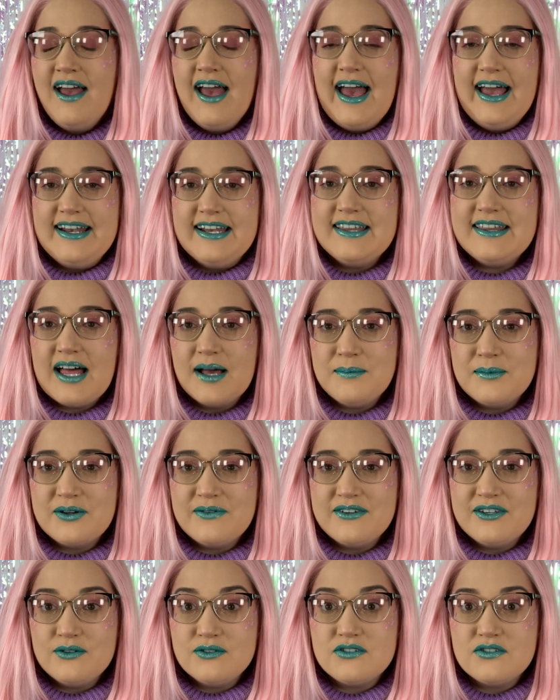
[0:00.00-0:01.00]
And in that
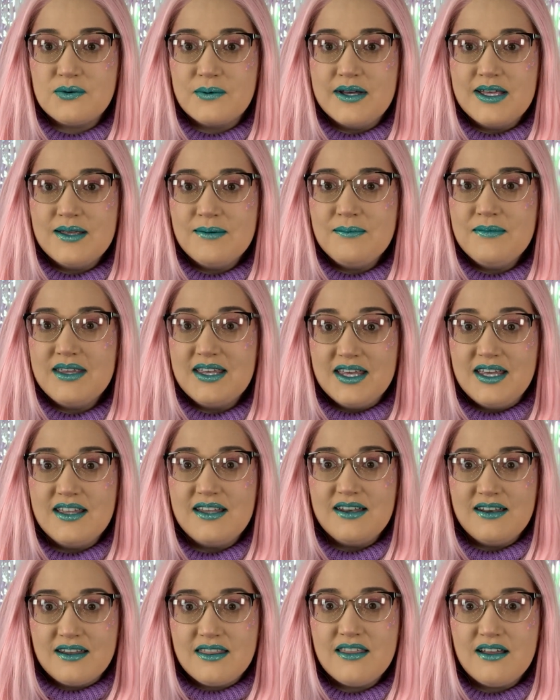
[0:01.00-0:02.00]
movie, you swim
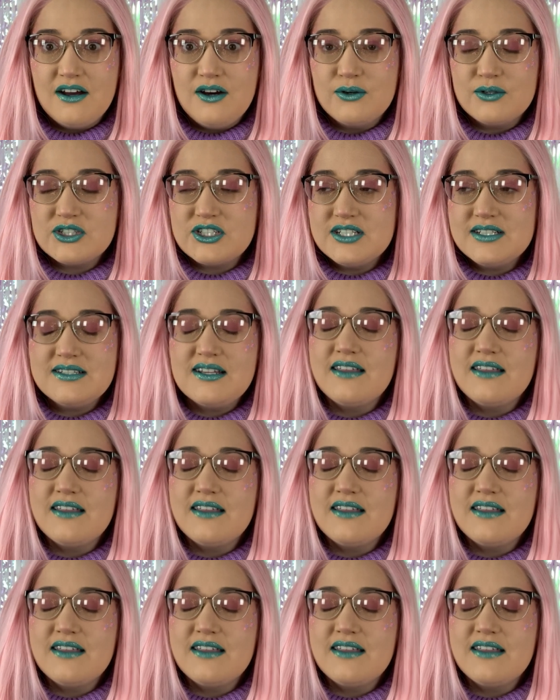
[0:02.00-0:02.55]
in the ocean.